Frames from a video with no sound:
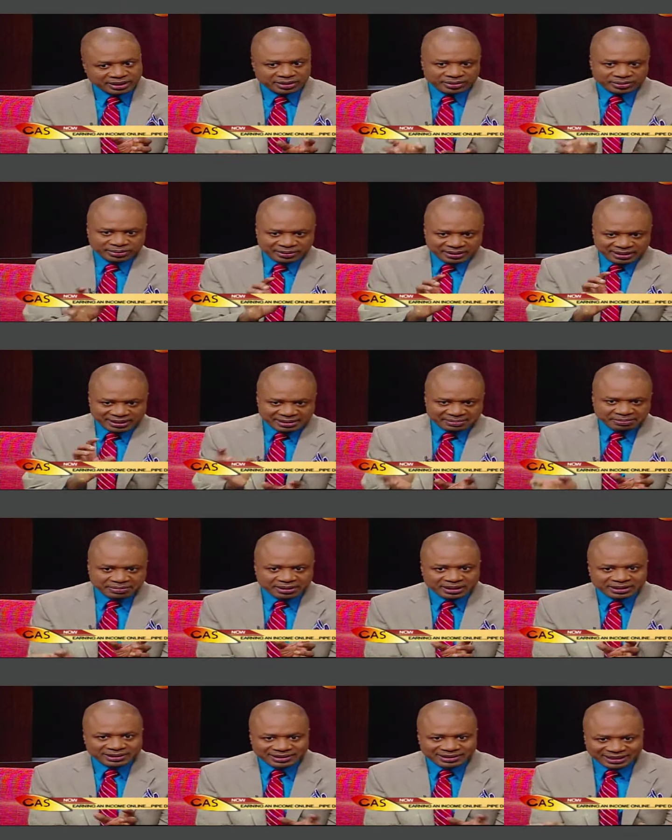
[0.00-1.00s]
you know,
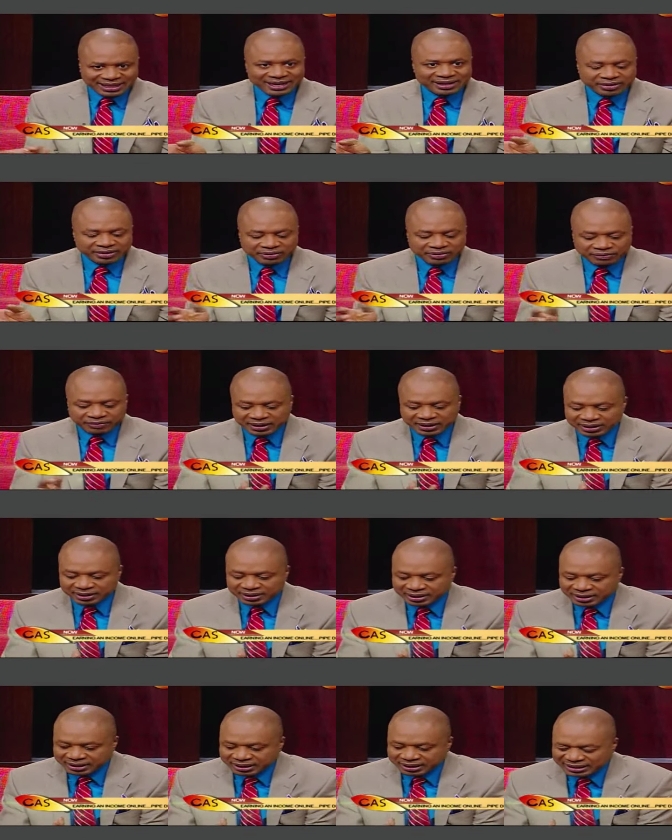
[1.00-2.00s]
this kind of
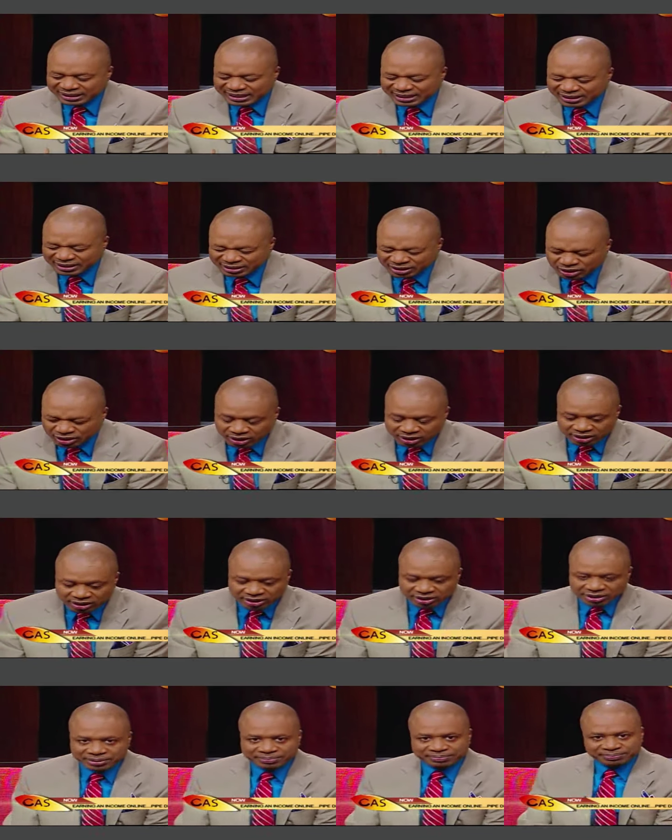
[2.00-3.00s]

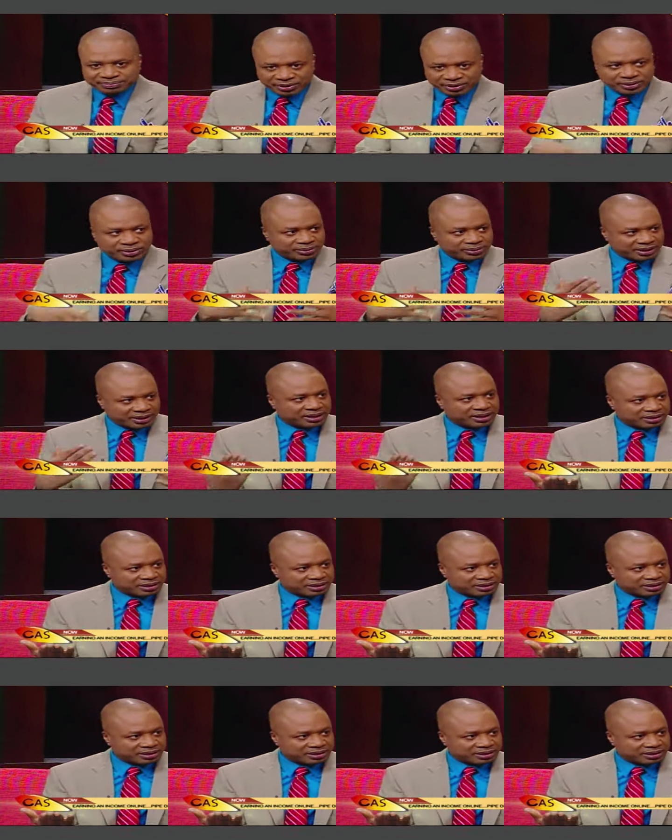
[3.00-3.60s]
technology. So it